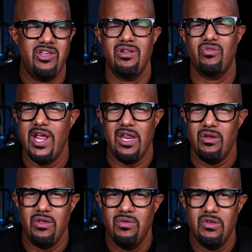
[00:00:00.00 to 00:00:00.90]
on the radio.
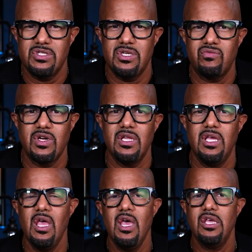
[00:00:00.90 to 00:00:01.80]
You should really,
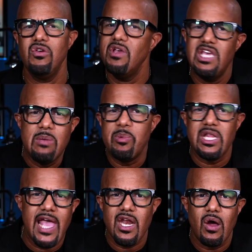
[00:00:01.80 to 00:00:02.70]
you can keep it
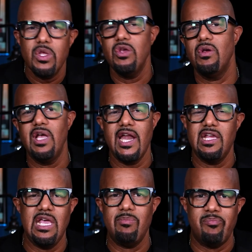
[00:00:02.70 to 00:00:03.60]
ghetto. You can kind of
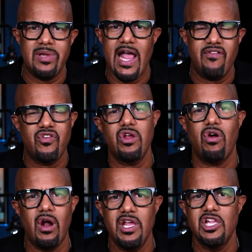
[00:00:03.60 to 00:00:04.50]
keep it black for your
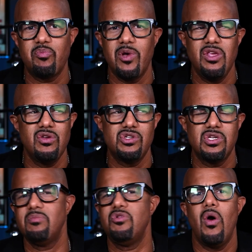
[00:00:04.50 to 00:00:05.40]
audience, but you
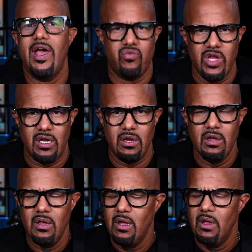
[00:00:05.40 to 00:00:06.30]
should know how to read.
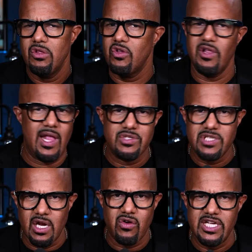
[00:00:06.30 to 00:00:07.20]
So I thought that was
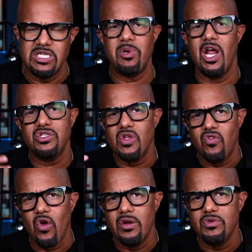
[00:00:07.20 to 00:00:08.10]
kind of crazy. But I also
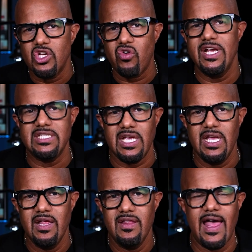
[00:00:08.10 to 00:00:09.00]
thought it was
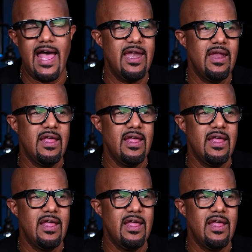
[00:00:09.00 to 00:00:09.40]
crazy that